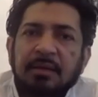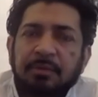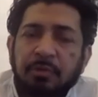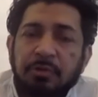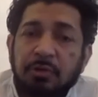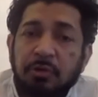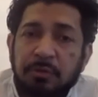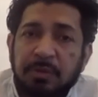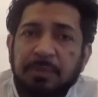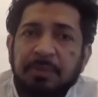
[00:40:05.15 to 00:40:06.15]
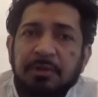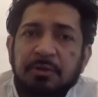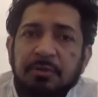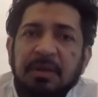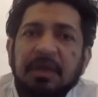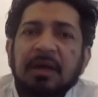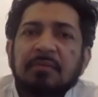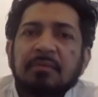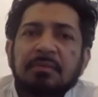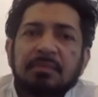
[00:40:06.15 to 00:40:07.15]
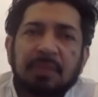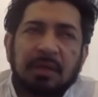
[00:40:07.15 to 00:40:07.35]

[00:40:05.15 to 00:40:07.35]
approach those people to become